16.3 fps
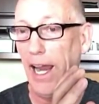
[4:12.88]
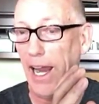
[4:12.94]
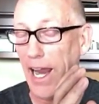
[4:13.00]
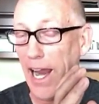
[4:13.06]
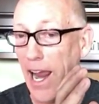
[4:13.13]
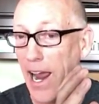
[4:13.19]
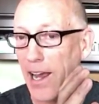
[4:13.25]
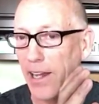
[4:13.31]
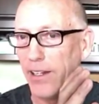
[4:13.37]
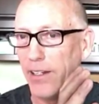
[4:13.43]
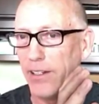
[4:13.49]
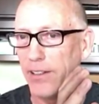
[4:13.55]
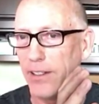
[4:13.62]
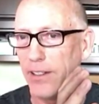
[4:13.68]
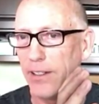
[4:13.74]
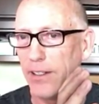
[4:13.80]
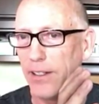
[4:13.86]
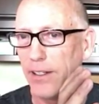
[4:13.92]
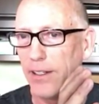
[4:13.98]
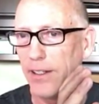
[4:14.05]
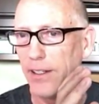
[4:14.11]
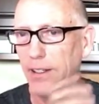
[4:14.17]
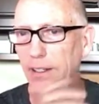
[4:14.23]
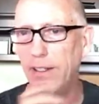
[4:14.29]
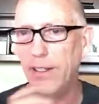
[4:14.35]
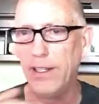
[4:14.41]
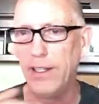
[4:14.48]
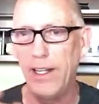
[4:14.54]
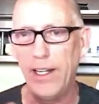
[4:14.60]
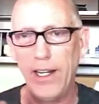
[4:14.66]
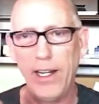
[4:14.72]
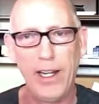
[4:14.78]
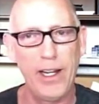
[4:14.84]
and
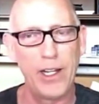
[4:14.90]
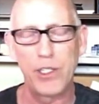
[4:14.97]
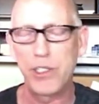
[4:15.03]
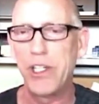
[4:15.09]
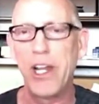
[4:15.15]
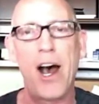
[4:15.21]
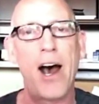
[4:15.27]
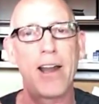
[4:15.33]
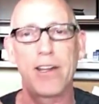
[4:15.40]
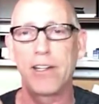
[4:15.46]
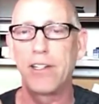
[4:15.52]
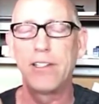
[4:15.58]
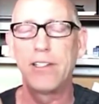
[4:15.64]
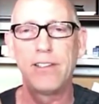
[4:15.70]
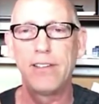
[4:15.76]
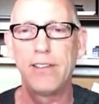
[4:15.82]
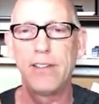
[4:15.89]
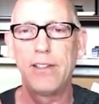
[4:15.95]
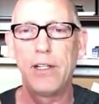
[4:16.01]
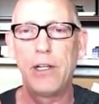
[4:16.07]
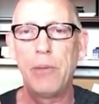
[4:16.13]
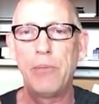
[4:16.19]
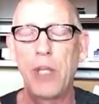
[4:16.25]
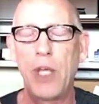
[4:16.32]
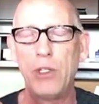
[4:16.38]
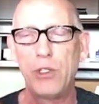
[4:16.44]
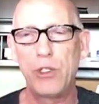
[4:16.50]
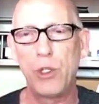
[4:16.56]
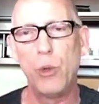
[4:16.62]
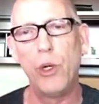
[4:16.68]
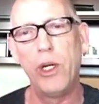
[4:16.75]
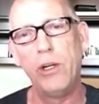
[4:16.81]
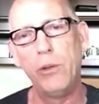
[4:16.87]
it's not.
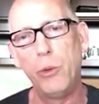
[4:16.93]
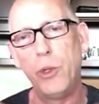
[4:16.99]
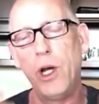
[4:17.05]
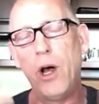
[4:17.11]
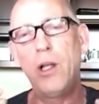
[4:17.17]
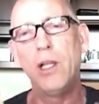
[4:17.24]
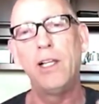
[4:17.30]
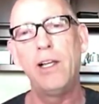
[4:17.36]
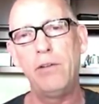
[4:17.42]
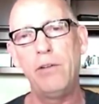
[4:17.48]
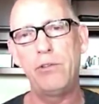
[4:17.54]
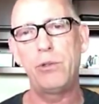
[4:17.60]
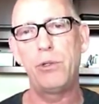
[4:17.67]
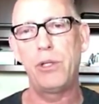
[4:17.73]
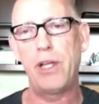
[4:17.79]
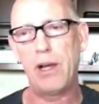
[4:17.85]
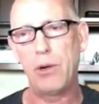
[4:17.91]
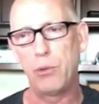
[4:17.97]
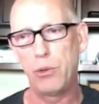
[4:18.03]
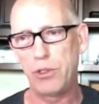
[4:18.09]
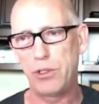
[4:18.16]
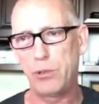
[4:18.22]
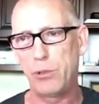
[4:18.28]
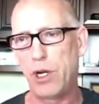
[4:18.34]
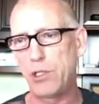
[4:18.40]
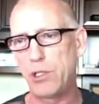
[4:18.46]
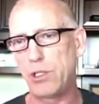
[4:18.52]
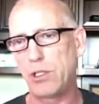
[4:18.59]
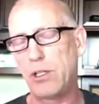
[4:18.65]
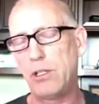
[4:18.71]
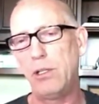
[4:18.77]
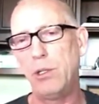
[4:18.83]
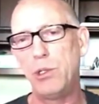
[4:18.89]
So we all lived through that with the
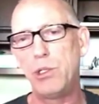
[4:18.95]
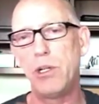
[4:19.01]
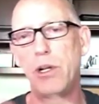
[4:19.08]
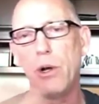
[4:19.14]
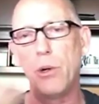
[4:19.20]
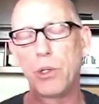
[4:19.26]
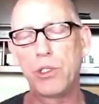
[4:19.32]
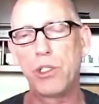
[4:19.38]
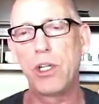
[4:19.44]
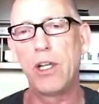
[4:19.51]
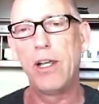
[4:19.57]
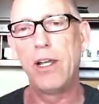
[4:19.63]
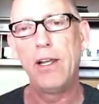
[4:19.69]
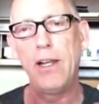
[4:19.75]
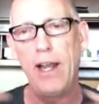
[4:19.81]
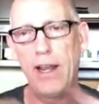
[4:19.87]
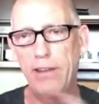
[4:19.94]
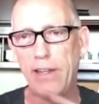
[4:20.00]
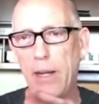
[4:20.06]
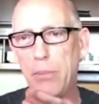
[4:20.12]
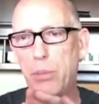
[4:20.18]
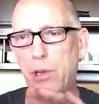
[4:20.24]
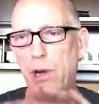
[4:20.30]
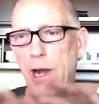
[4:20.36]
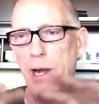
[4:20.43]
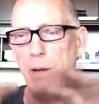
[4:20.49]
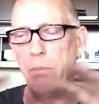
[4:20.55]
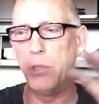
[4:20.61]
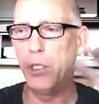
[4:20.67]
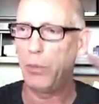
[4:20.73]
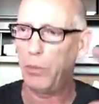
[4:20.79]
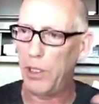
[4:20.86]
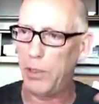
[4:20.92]
Russia collusion hoax, and that
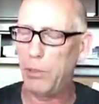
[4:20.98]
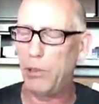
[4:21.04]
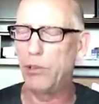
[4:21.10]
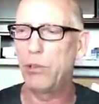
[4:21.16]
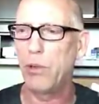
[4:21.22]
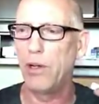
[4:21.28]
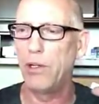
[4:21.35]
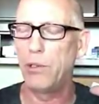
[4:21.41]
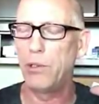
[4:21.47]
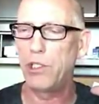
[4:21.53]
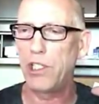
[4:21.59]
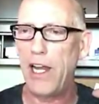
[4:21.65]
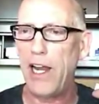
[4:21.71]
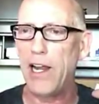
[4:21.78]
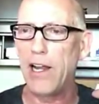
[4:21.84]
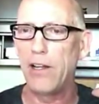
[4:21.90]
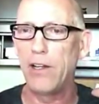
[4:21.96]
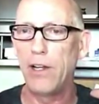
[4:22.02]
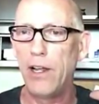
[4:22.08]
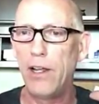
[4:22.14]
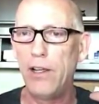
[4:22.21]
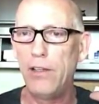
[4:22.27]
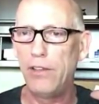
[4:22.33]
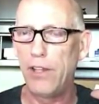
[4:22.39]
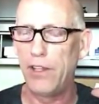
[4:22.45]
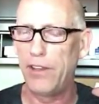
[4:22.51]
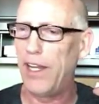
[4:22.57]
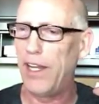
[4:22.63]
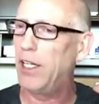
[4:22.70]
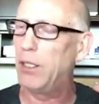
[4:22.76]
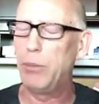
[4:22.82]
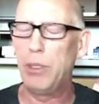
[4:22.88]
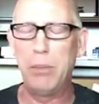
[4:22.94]
primed people to understand that they
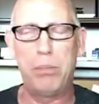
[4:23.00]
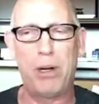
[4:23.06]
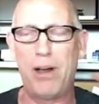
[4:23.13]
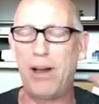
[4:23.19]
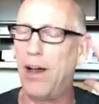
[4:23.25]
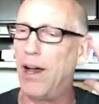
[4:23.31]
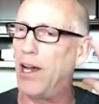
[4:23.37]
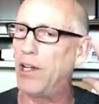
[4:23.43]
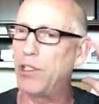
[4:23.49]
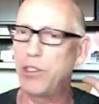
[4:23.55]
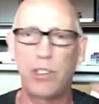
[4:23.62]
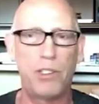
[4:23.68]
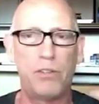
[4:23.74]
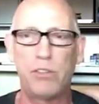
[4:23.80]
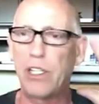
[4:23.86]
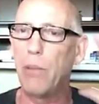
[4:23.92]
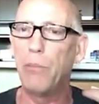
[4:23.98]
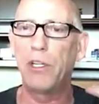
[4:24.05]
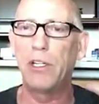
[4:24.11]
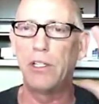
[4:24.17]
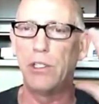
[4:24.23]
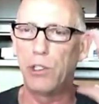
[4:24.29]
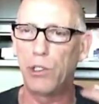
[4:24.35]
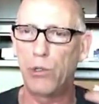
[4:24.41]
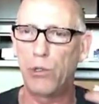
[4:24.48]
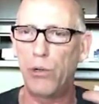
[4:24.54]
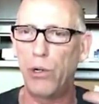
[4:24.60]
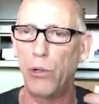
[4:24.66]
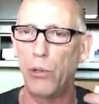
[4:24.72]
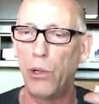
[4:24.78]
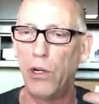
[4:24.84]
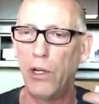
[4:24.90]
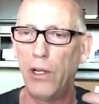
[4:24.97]
could be positive something is
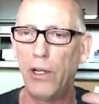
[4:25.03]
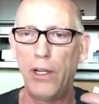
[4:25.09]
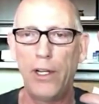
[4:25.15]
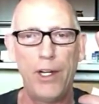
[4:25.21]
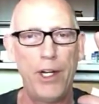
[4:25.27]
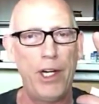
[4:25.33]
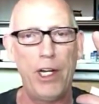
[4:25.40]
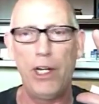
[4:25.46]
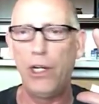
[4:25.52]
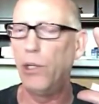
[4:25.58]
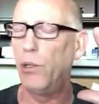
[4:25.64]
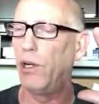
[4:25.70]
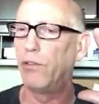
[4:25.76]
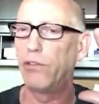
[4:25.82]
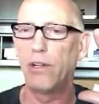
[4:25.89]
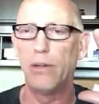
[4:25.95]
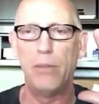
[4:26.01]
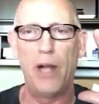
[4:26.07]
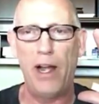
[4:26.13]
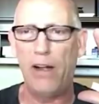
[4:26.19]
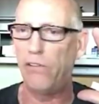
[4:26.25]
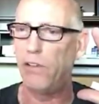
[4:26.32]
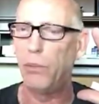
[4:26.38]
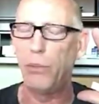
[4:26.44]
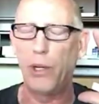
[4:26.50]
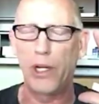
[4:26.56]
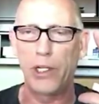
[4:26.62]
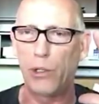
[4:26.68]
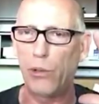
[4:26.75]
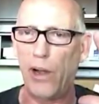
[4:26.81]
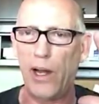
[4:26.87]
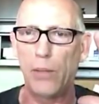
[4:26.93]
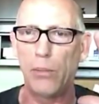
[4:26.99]
true, hear it from everybody
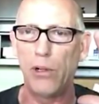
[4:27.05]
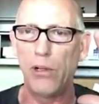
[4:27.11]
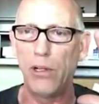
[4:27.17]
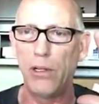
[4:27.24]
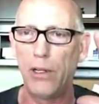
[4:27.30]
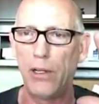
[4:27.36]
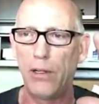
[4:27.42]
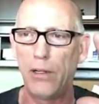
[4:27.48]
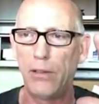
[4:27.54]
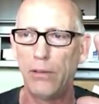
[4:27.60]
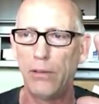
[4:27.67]
credible,